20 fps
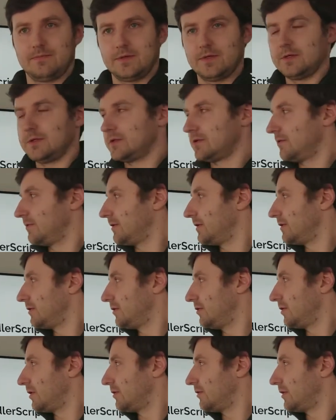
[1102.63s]
So
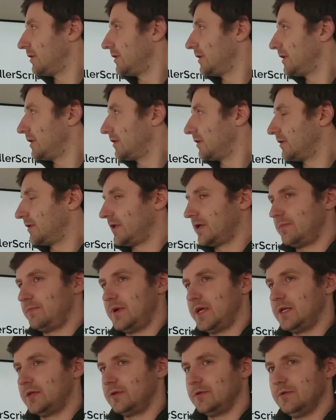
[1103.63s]
you are running on a
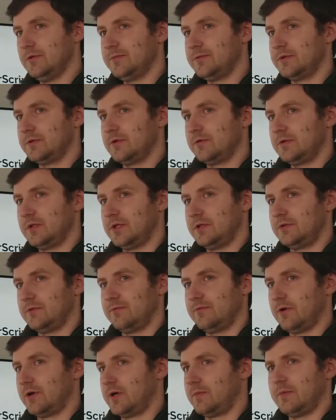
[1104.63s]
main loop. You don't need to
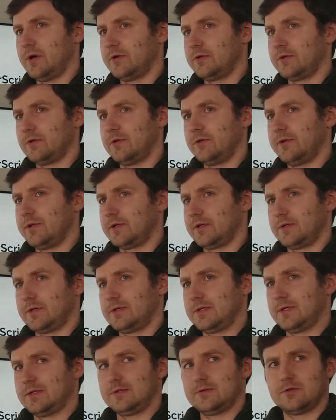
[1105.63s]
worry about all the
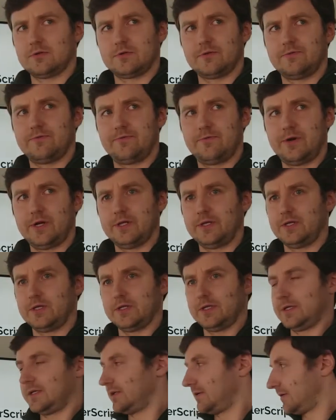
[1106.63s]
sort of threading.
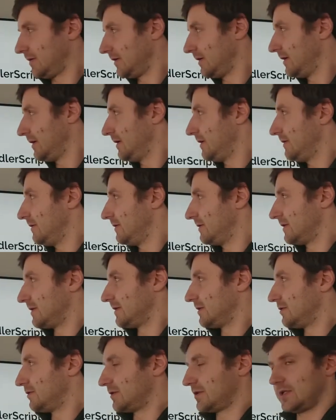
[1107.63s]
Like this
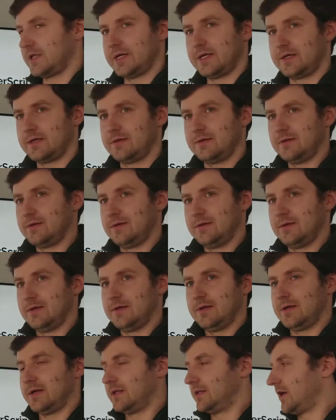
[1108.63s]
is just like
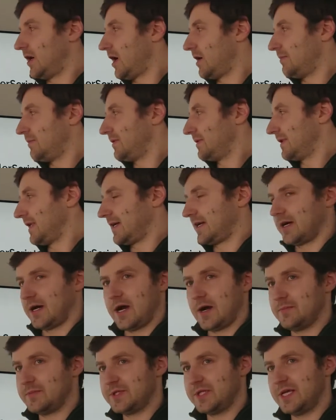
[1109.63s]
an
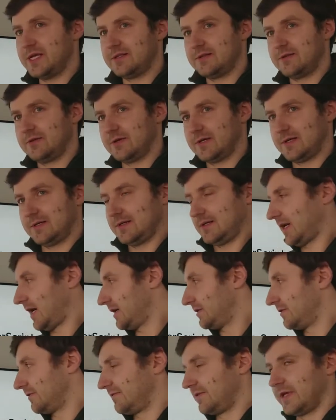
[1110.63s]
update. You
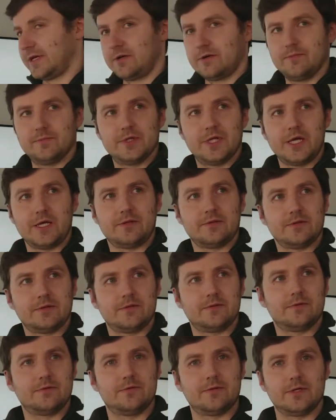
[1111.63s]
kind of like update
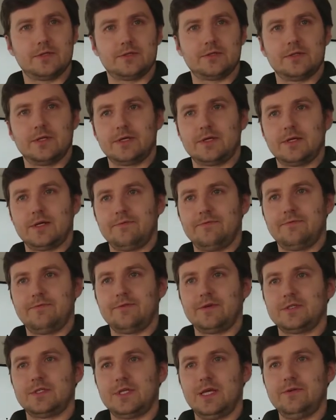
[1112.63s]
runs like
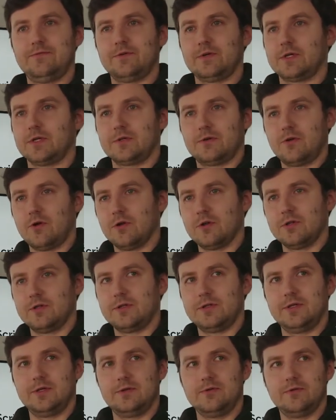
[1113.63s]
everything's safe. You can call
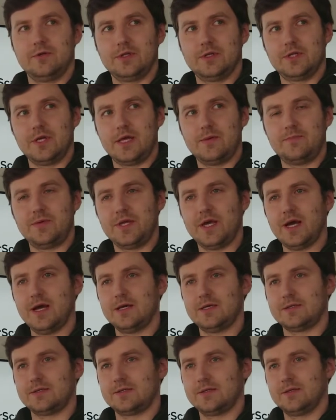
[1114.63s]
Unity
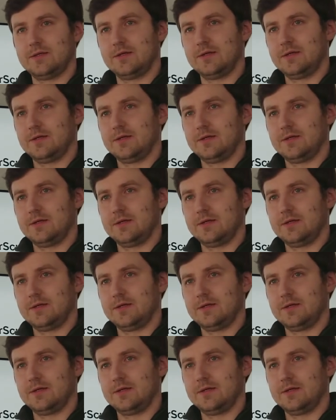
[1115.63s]
APIs.